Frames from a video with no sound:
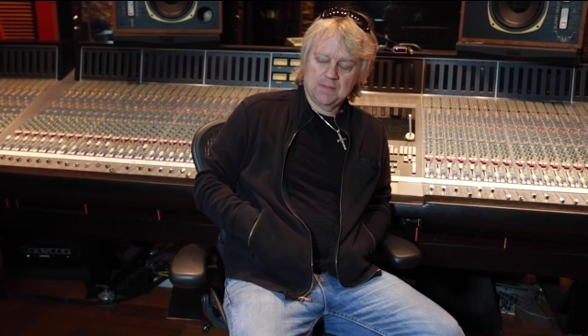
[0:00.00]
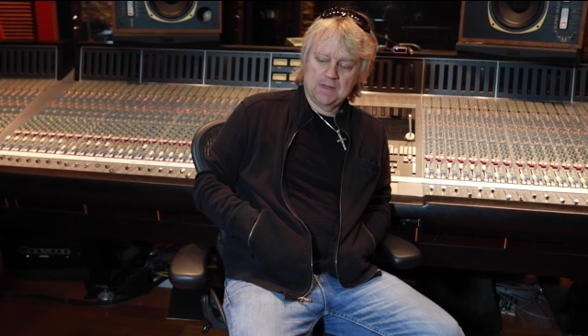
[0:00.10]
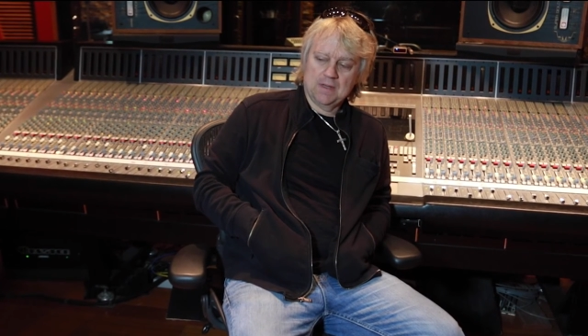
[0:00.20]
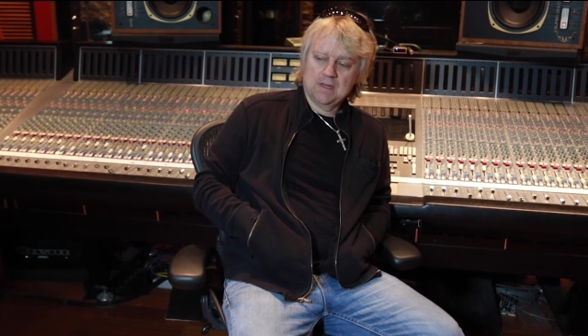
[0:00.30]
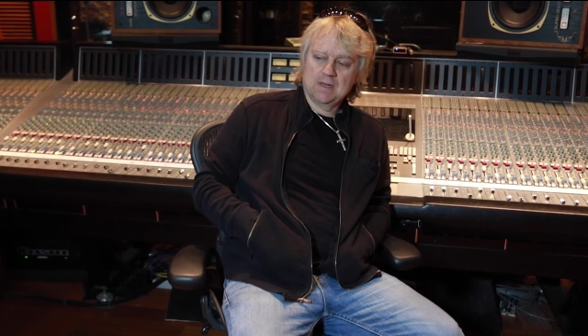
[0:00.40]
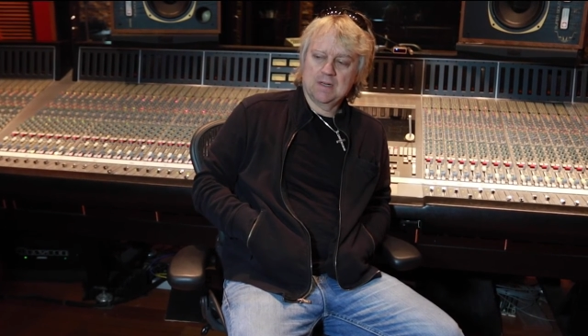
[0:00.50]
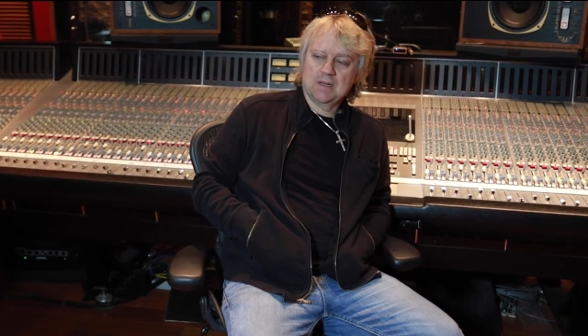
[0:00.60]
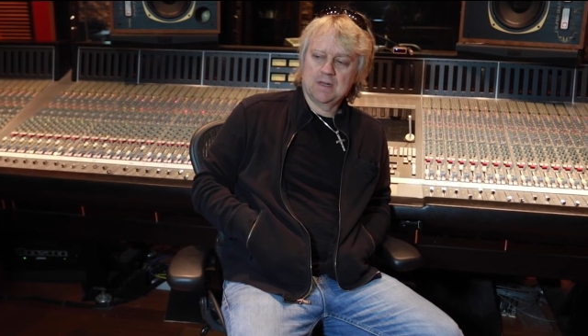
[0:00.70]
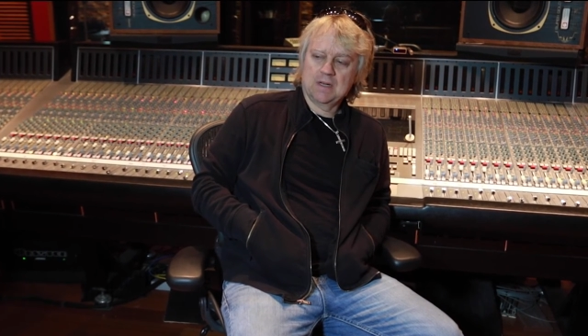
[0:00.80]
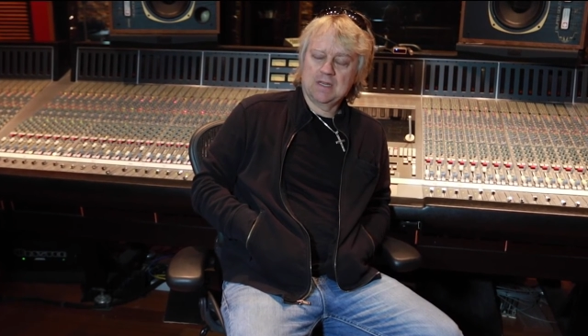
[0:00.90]
And
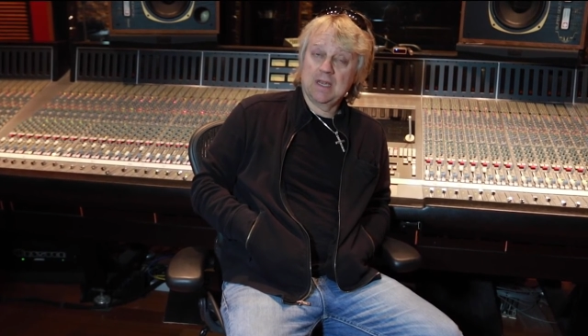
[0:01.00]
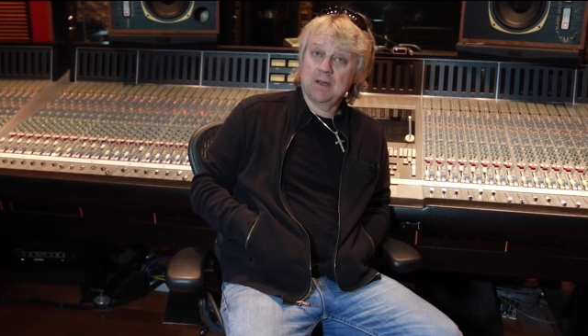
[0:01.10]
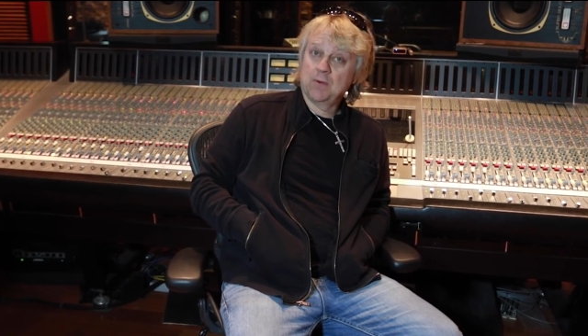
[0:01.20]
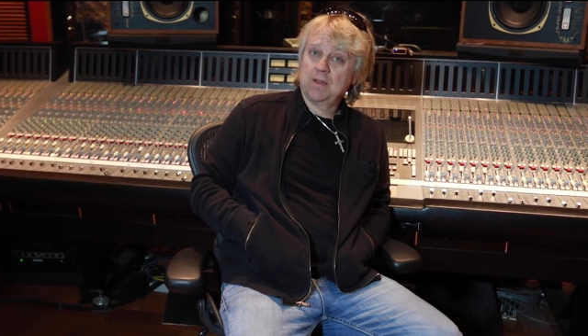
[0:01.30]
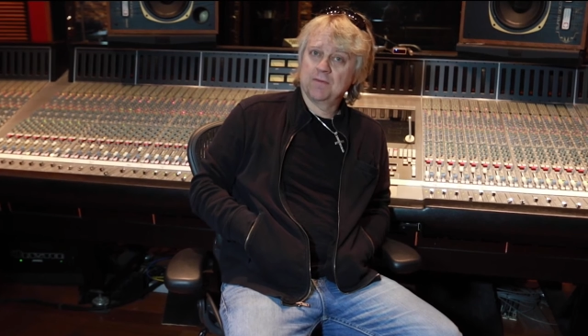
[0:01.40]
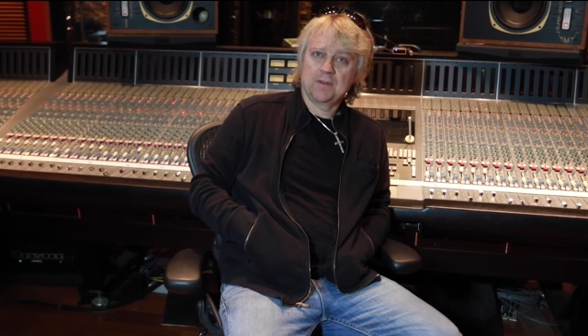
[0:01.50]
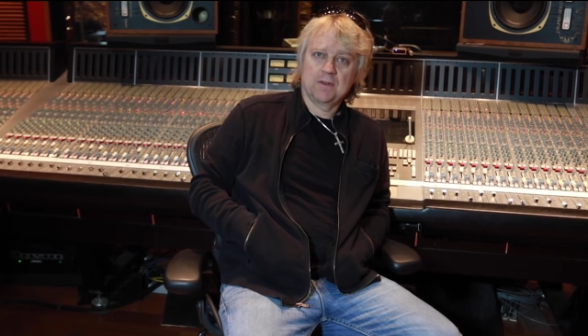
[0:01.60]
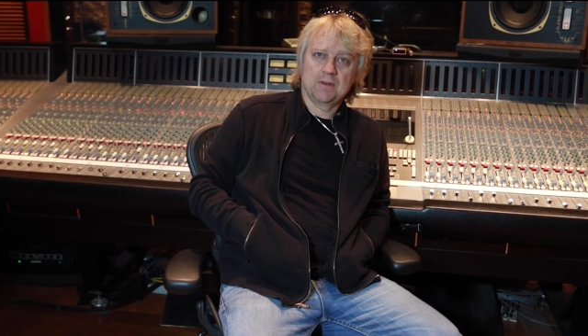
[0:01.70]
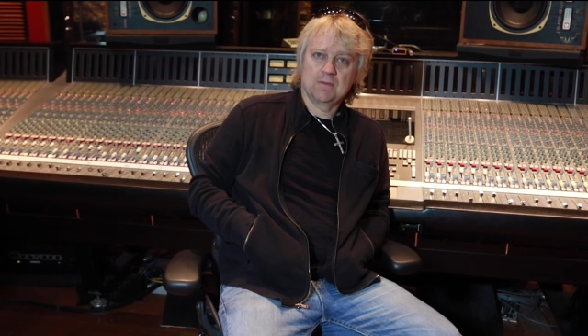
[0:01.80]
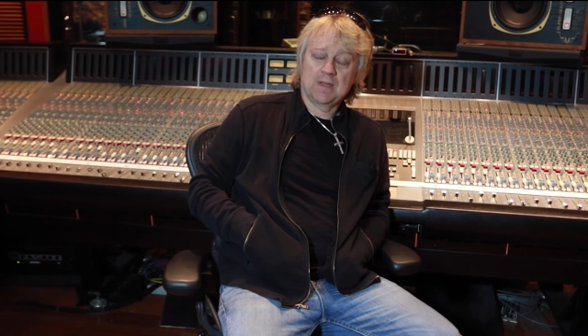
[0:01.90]
I can't wait for
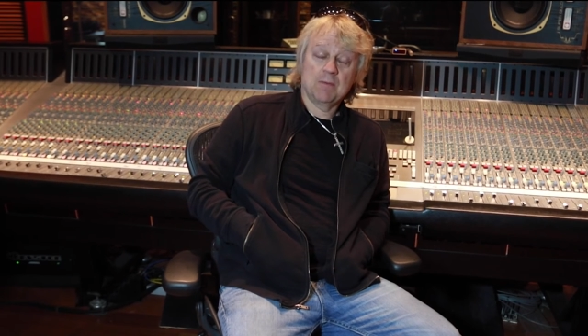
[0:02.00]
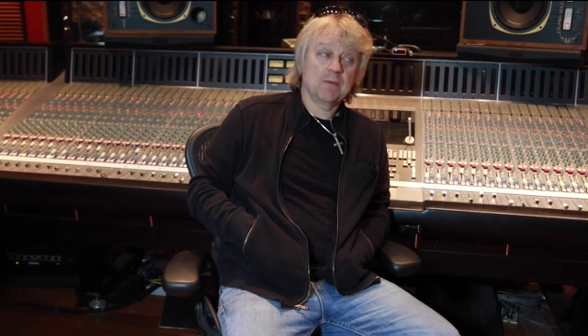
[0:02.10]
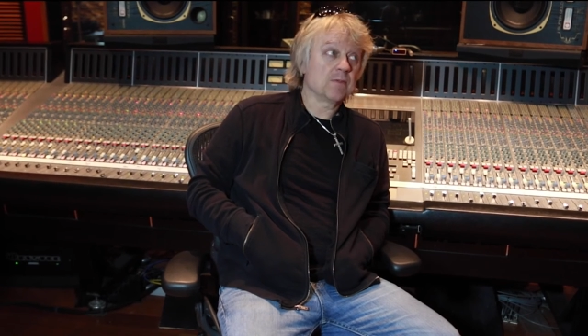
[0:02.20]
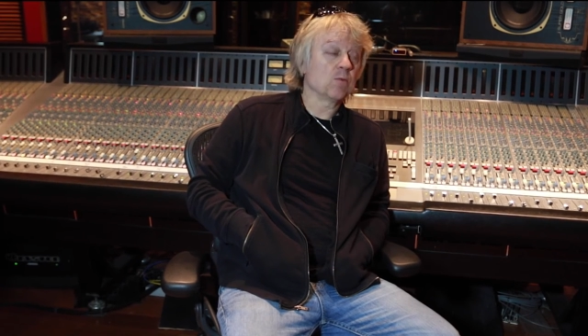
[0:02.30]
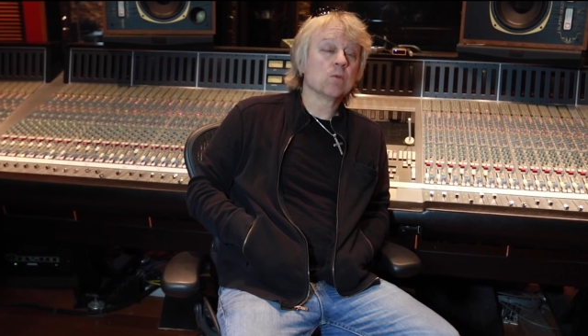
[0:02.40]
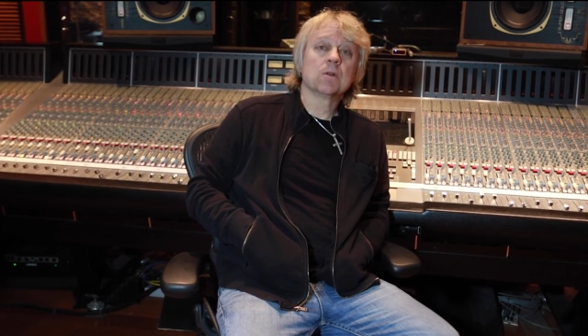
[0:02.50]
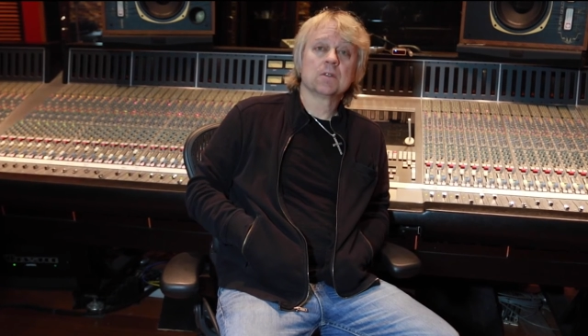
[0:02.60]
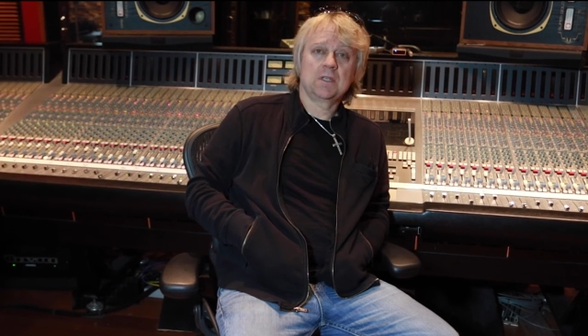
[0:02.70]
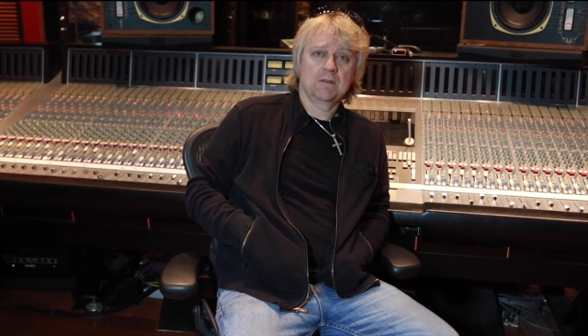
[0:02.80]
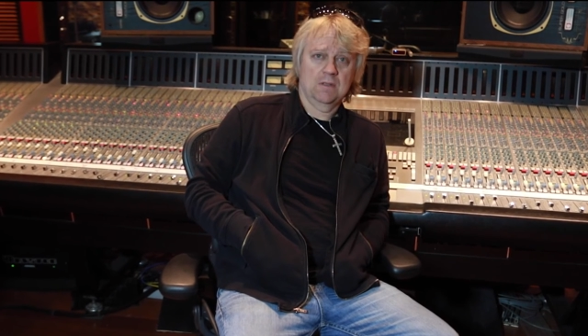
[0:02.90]
you. Can't wait for the world
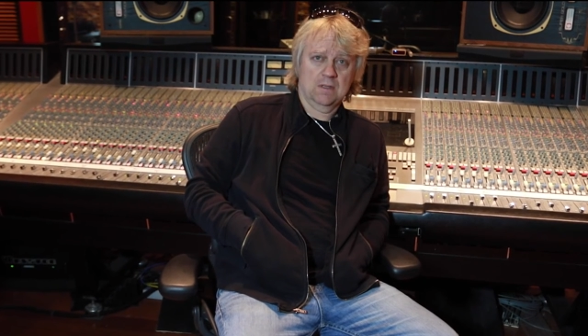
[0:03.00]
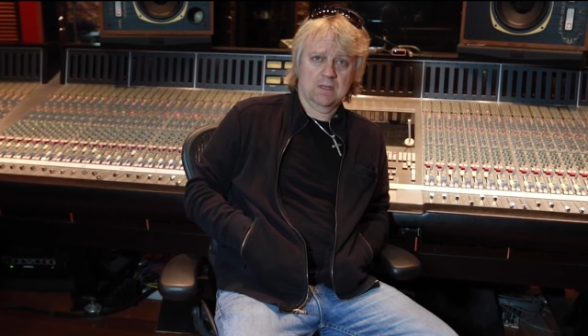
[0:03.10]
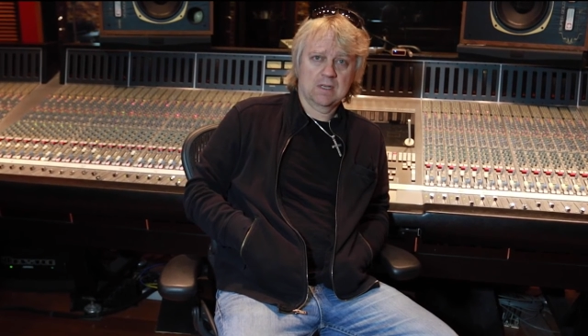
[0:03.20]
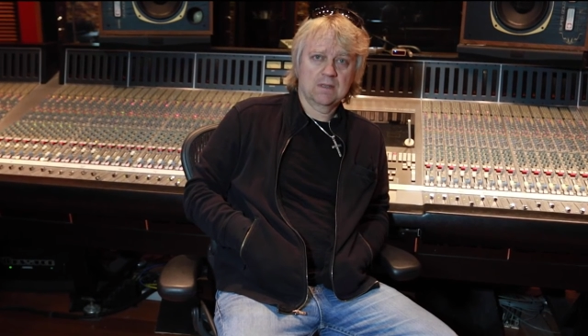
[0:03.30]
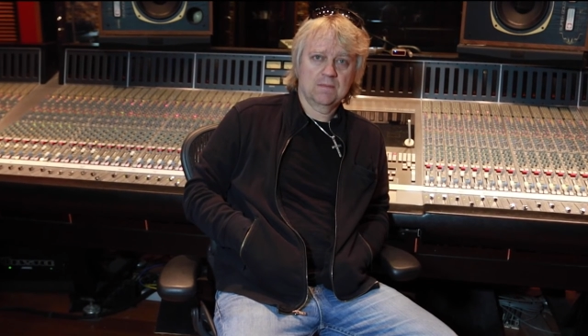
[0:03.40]
to hear this thing.